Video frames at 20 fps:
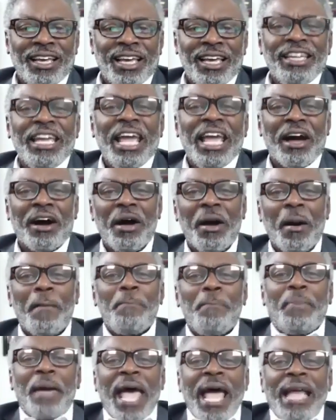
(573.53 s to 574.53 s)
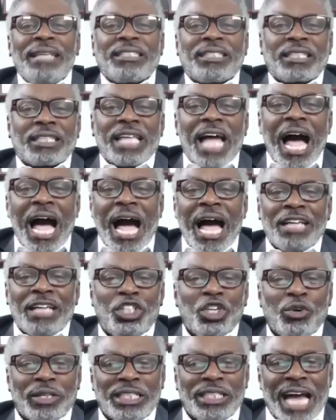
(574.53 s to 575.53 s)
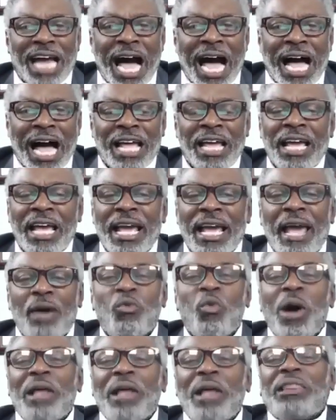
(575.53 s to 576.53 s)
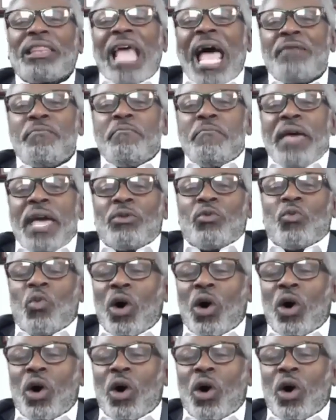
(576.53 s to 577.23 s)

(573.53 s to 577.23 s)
Yeah, Bed-Stuy, do or die. And what that meant